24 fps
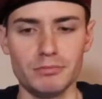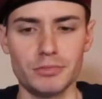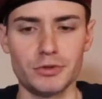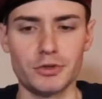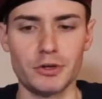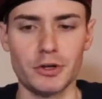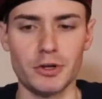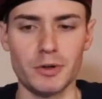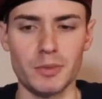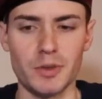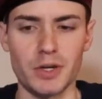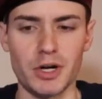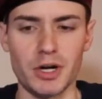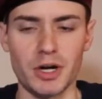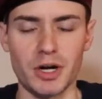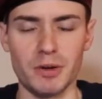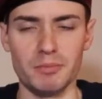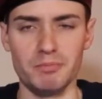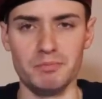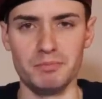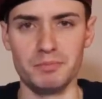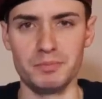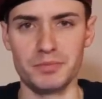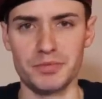Sure, there
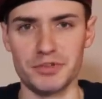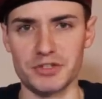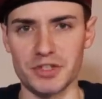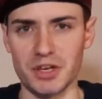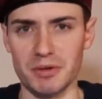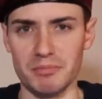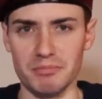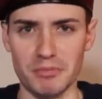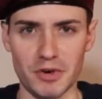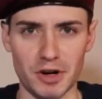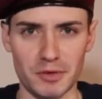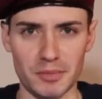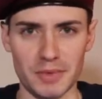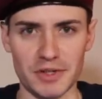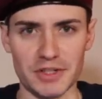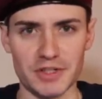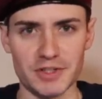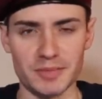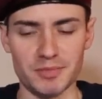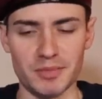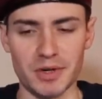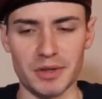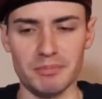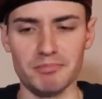are some
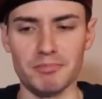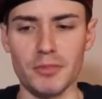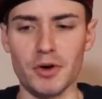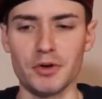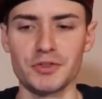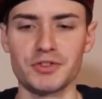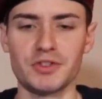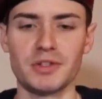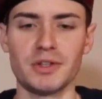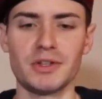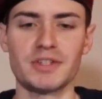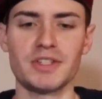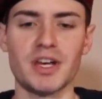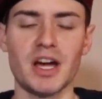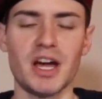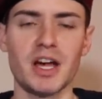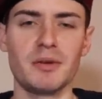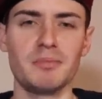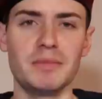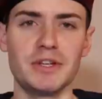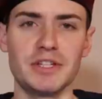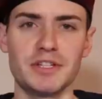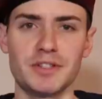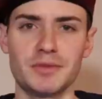moments, but most of the
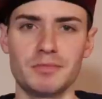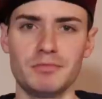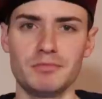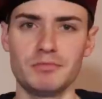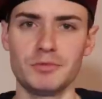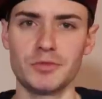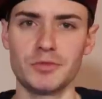time it's